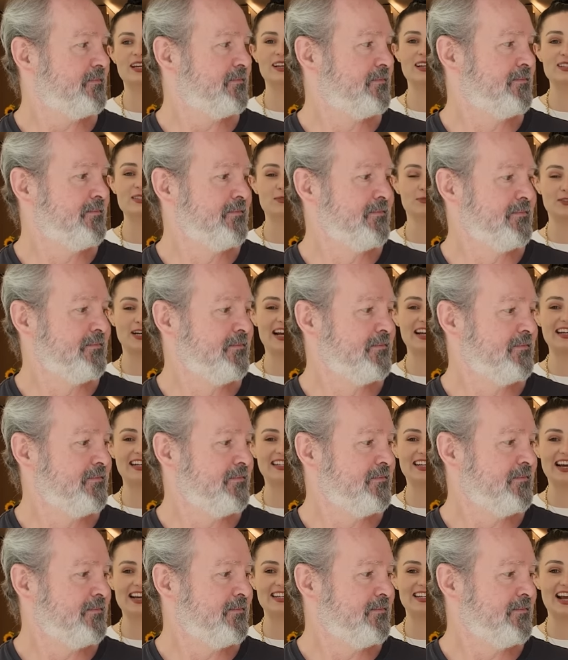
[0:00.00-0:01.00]

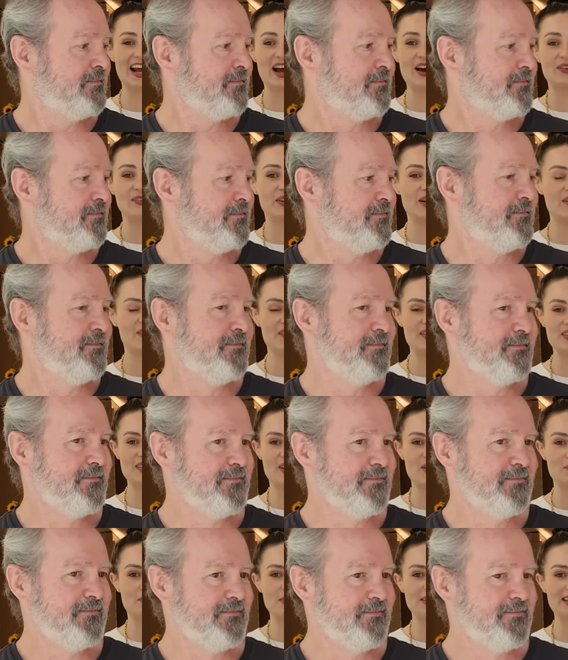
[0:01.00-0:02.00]

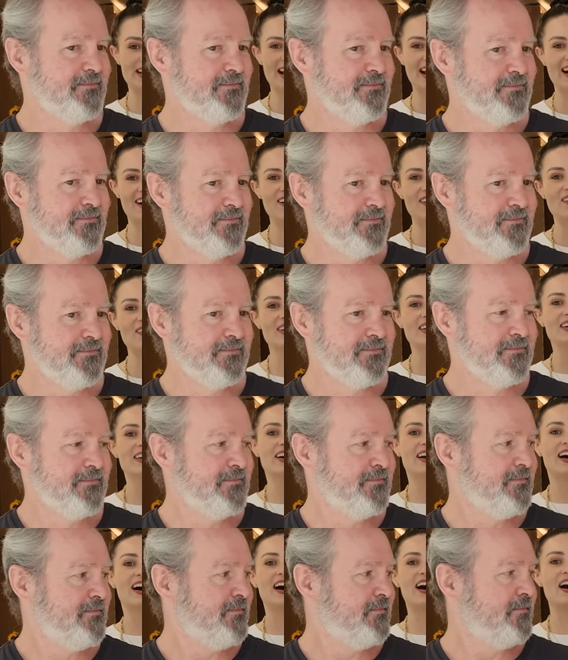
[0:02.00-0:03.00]

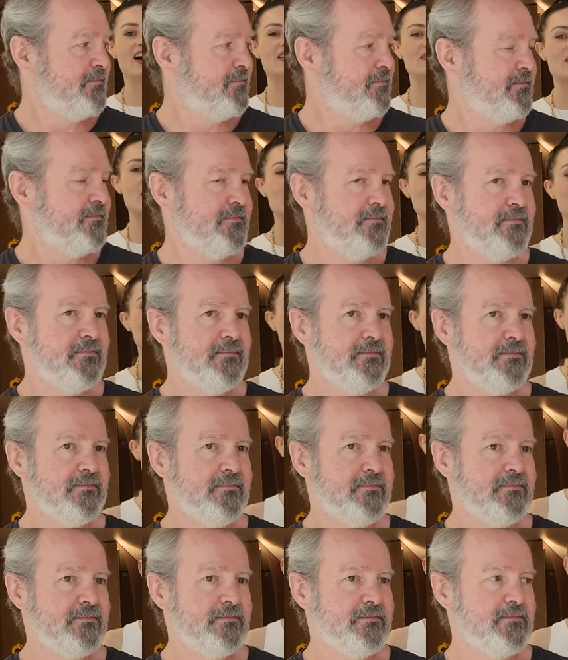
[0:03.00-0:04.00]

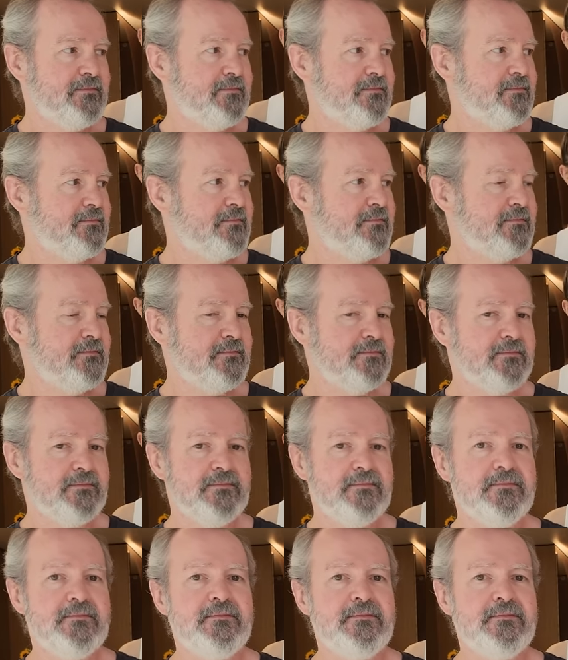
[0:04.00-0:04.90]
No words are spoken by the person on screen.